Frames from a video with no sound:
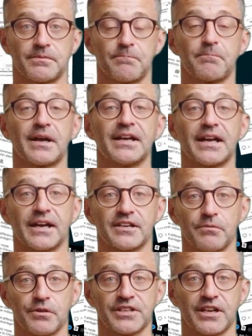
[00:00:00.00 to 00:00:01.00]
Many
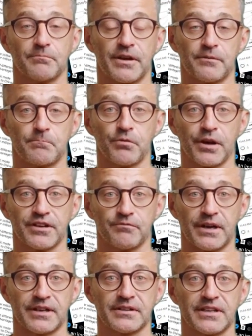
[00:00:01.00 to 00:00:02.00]
experts have been impressed
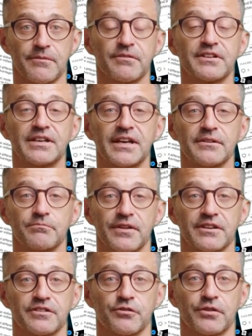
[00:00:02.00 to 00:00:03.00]
by DeepSeek
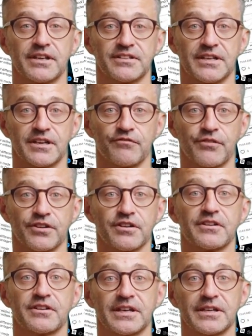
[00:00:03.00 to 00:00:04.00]
V3's
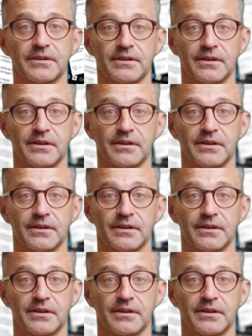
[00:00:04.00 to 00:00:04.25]
efficiency,